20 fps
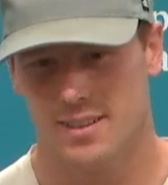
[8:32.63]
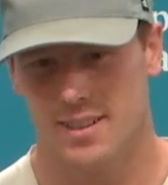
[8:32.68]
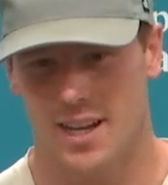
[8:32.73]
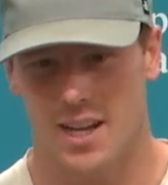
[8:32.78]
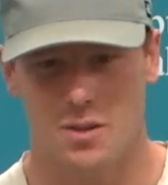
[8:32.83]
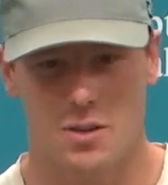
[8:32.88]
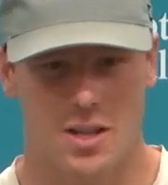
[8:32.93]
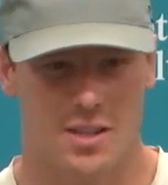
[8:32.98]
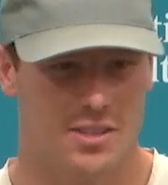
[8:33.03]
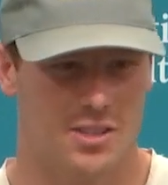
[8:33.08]

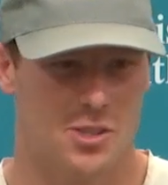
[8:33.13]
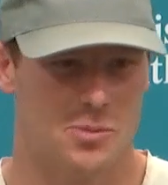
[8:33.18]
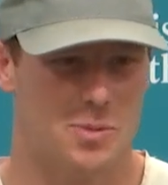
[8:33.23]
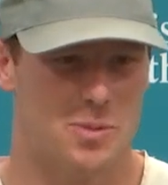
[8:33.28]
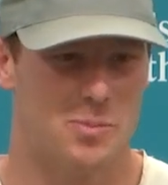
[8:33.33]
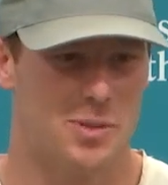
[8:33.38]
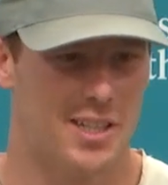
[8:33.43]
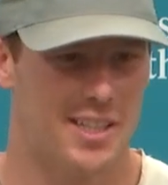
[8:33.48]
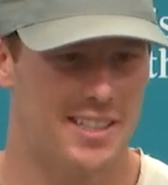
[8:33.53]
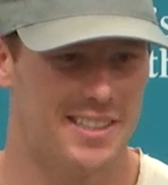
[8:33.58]
I'd rather just be
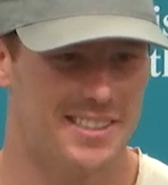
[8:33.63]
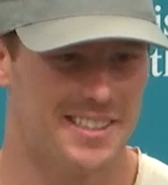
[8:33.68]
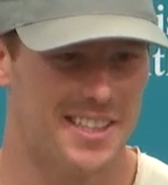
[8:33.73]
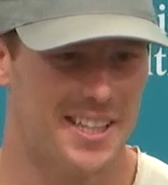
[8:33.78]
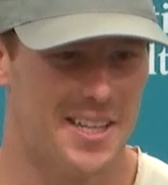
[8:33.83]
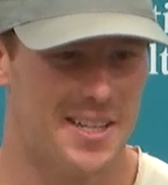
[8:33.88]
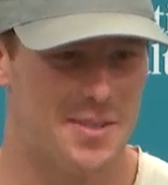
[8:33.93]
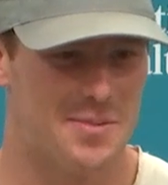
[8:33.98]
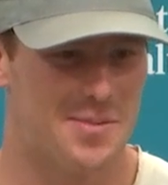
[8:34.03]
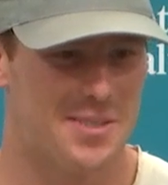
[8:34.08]
playing in the
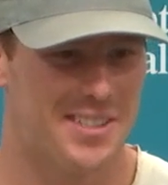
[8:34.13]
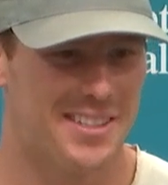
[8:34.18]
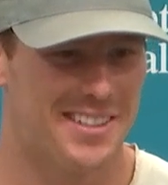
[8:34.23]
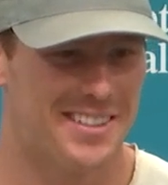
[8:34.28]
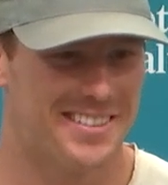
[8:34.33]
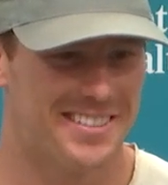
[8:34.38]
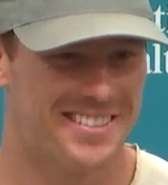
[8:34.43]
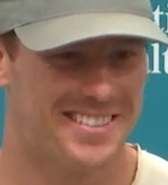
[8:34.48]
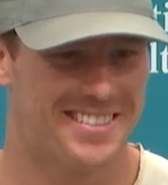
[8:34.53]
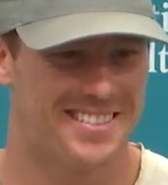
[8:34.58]
game.
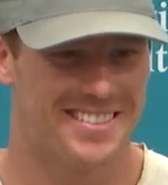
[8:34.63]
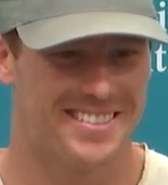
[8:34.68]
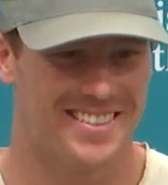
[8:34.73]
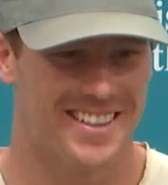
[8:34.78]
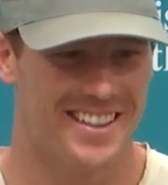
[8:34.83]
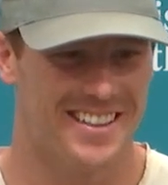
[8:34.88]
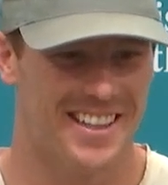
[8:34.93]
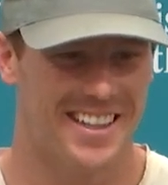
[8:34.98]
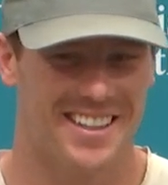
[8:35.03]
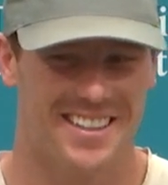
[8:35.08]
So
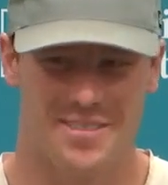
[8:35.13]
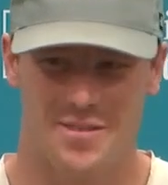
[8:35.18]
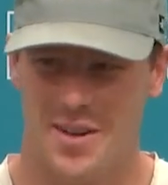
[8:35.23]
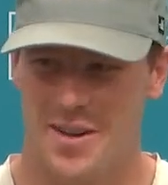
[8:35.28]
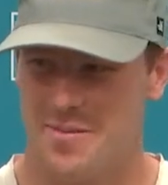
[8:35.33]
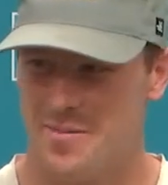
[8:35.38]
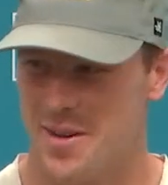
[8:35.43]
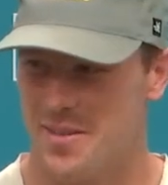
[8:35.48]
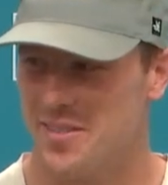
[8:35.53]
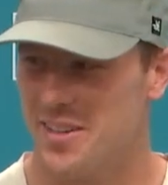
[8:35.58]
I like it.
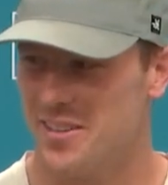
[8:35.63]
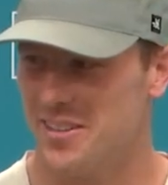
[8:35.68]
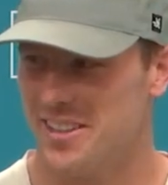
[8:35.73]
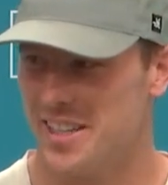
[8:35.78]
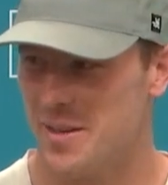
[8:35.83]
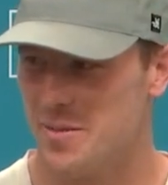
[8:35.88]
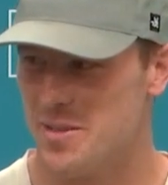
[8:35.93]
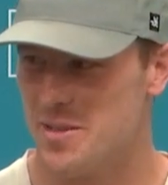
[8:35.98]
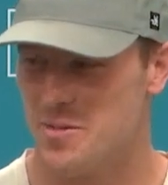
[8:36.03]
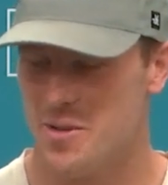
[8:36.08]
My favorite
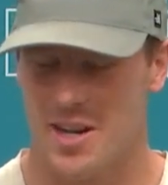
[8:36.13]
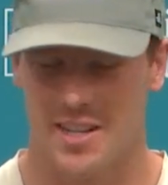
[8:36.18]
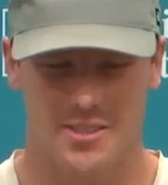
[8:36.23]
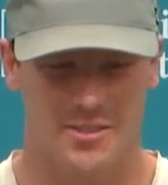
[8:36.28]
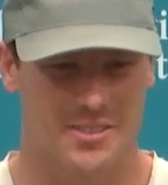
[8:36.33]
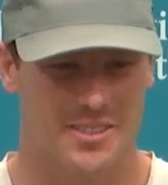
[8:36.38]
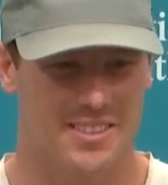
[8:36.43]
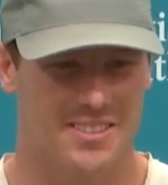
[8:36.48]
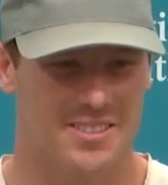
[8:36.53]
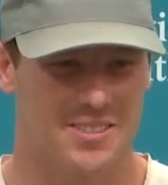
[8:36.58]
game to
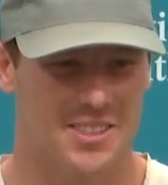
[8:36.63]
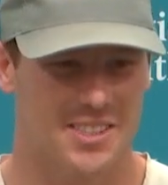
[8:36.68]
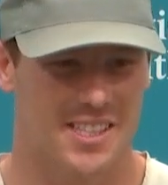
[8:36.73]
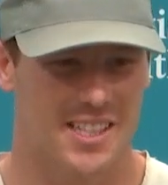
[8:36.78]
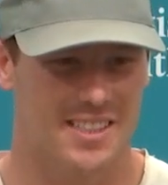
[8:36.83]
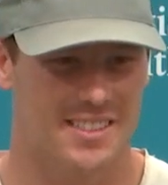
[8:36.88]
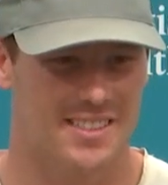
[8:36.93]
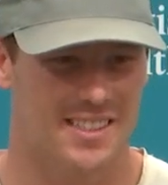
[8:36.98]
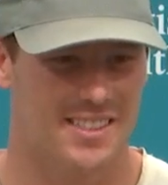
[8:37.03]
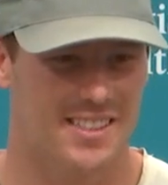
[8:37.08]
watch was
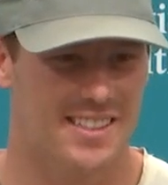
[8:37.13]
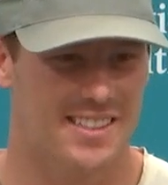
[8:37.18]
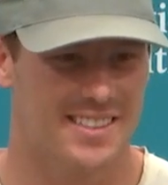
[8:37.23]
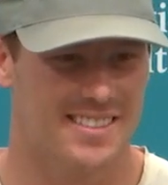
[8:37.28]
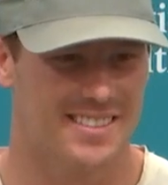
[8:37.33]
last Sunday.